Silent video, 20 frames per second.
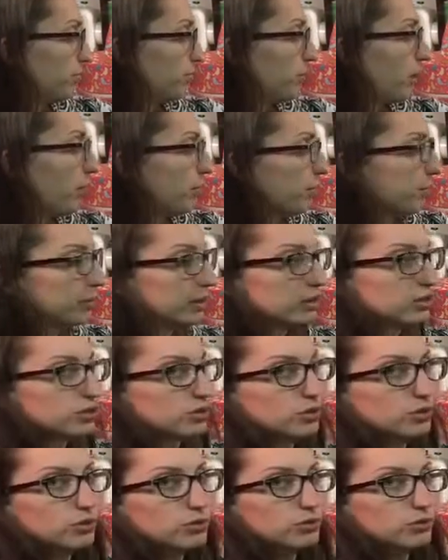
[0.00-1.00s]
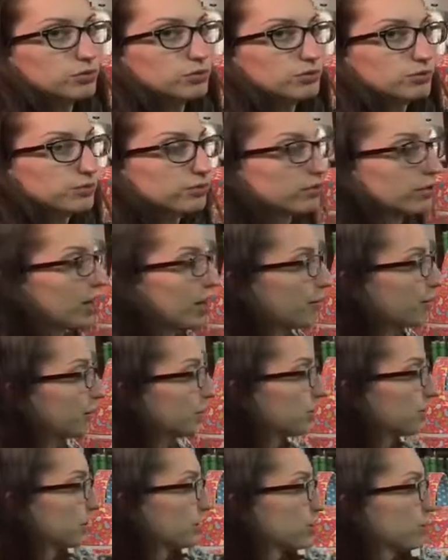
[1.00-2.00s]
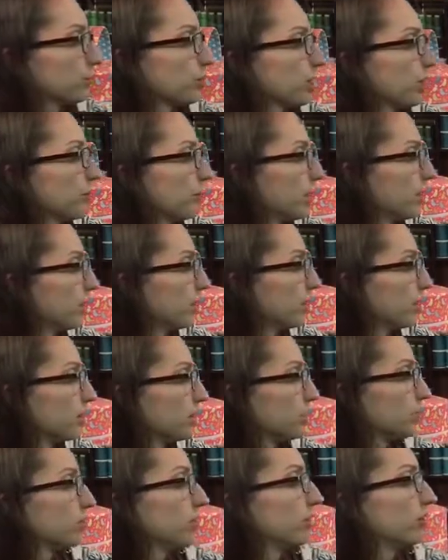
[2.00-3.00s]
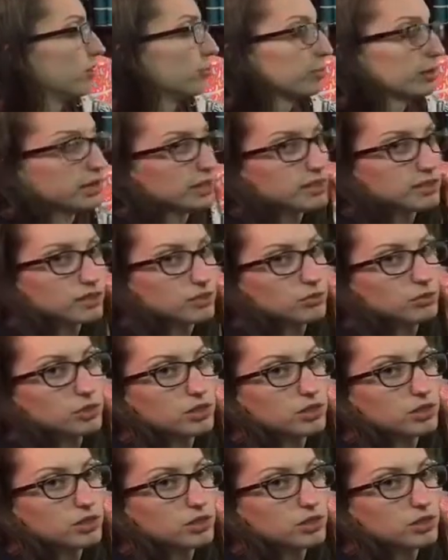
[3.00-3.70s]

probably be too floppy. So that's when I made this one. I replaced it